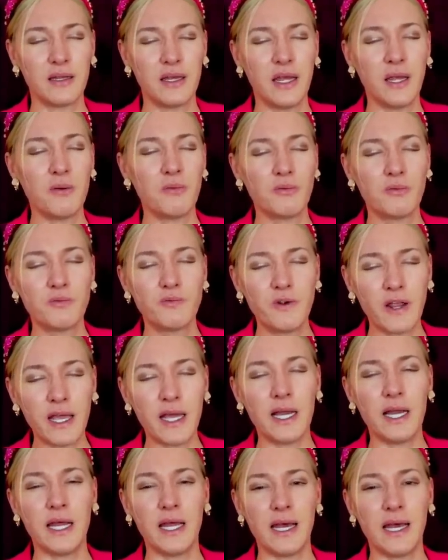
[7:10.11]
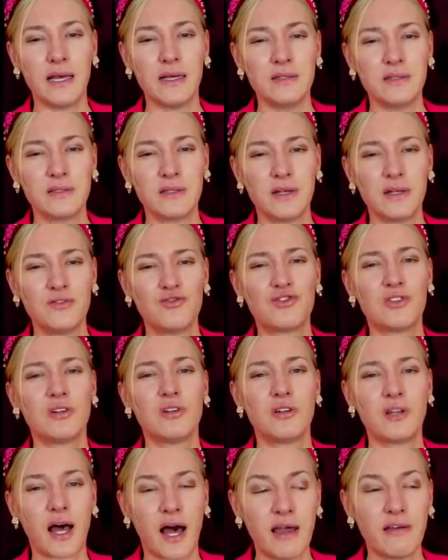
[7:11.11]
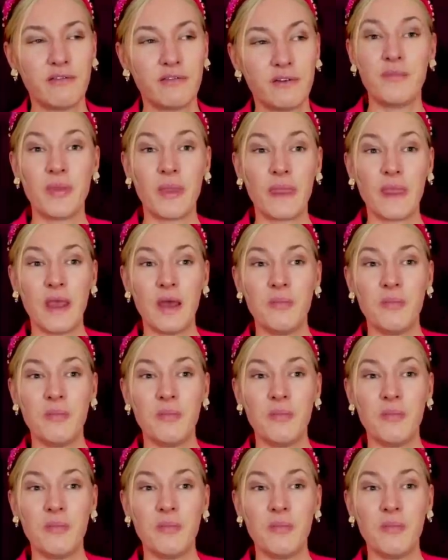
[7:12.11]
He really is. Delightful.